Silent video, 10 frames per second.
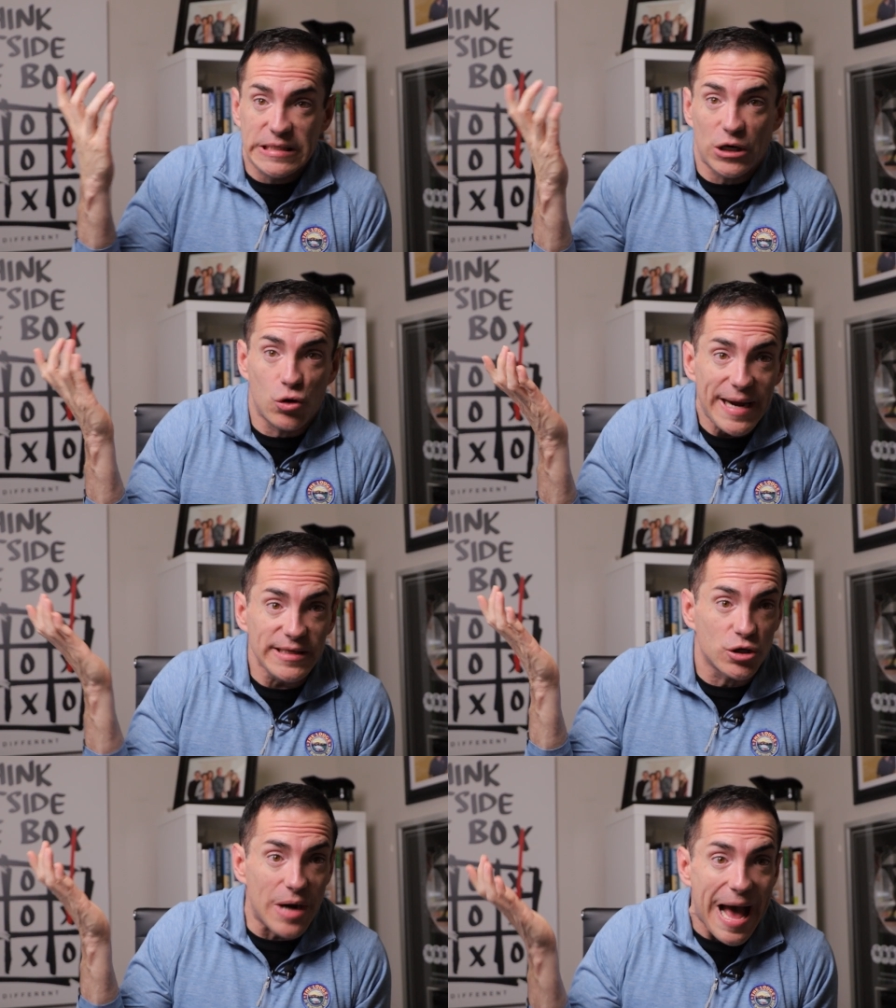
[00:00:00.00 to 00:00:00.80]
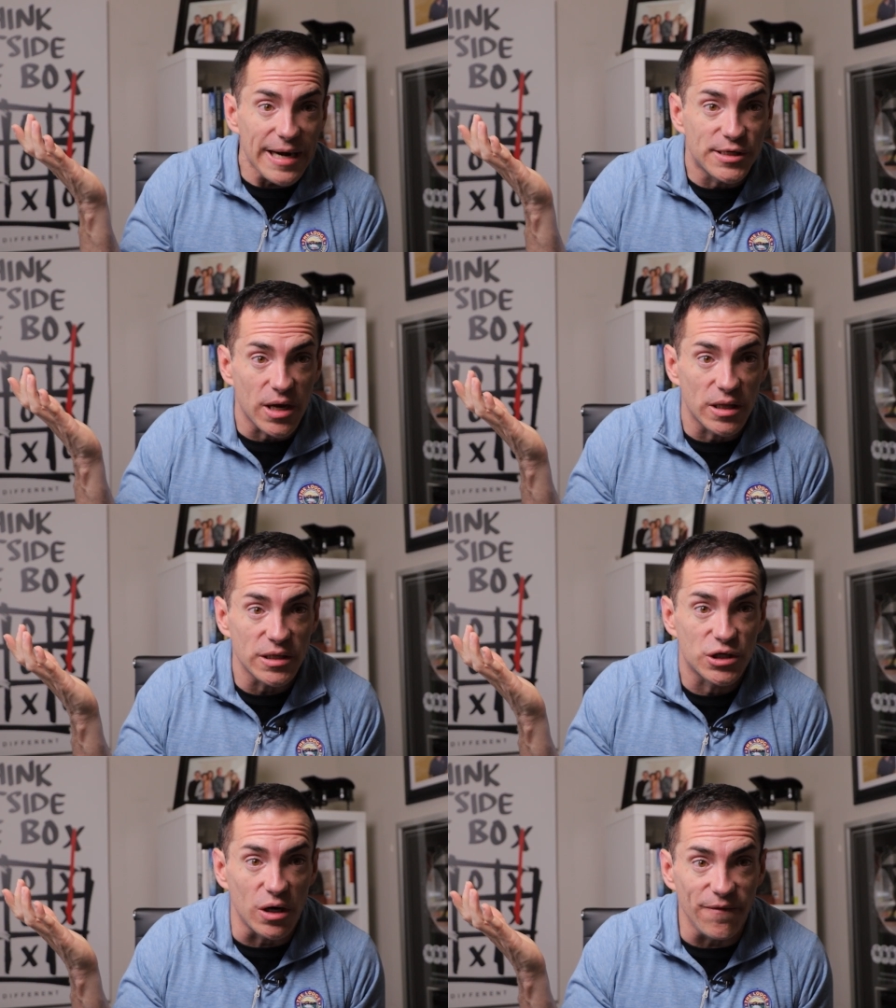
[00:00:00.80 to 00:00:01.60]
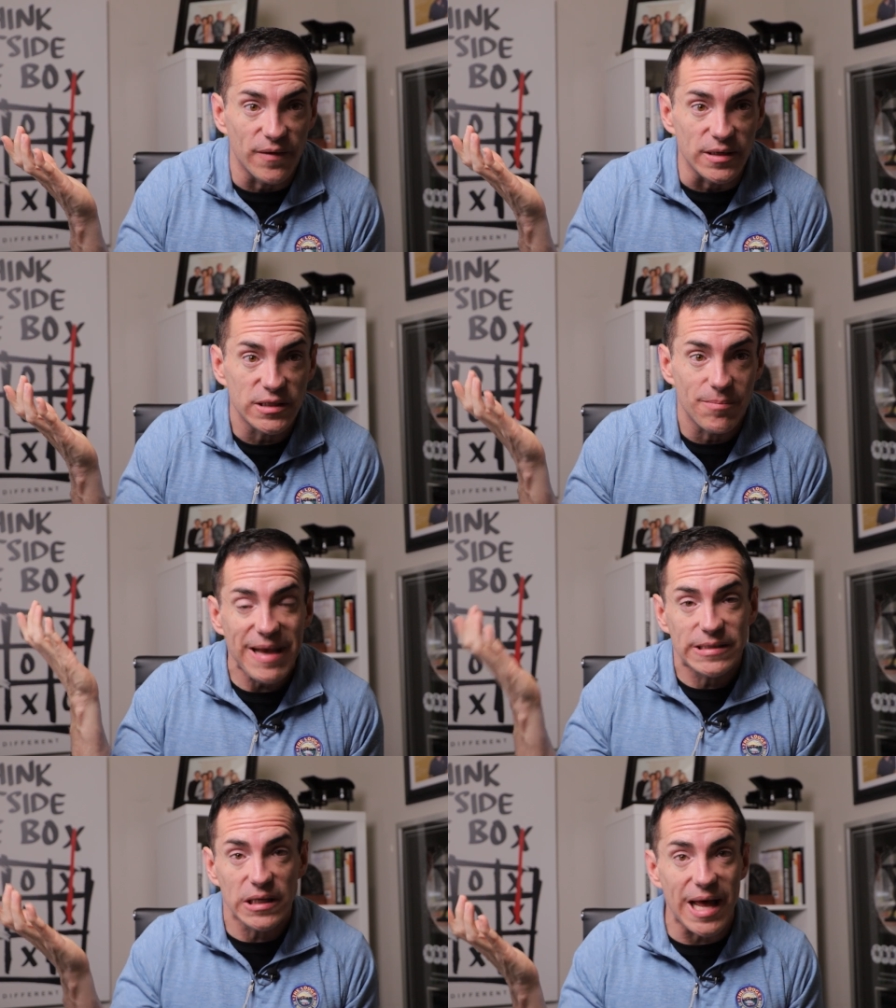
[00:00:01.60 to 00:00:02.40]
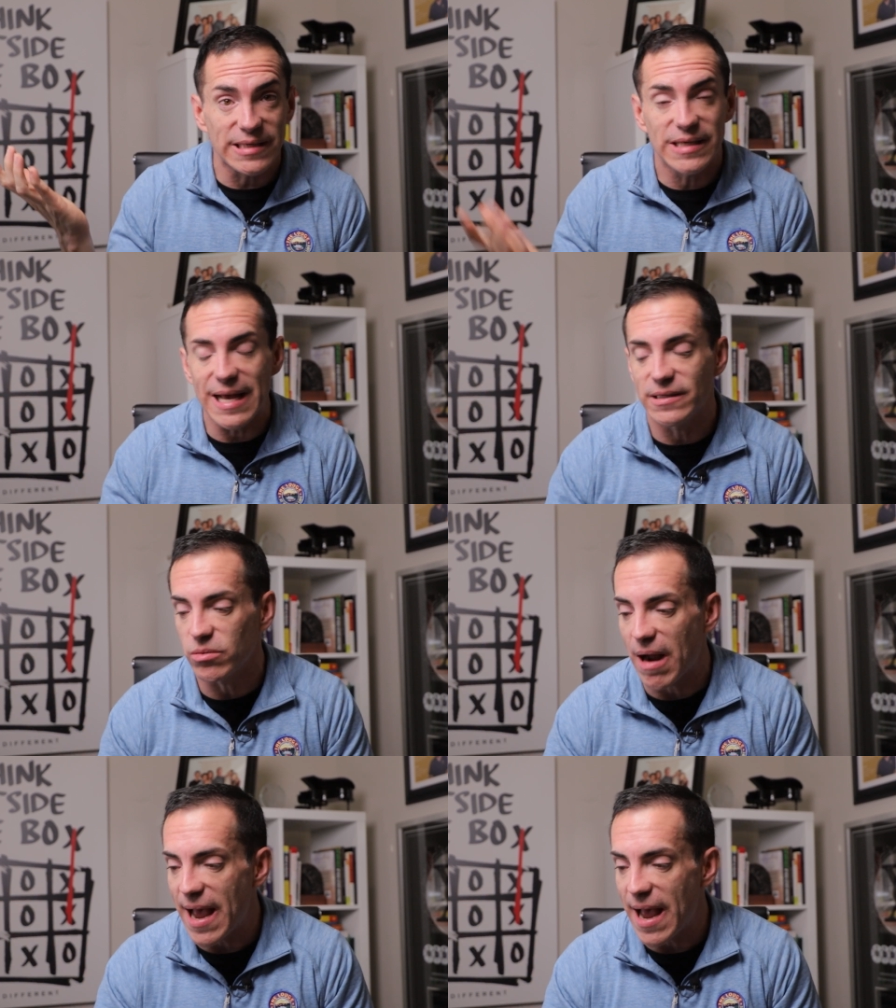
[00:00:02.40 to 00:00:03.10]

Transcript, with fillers: It's a great strategy on the surface. It makes a lot of sense,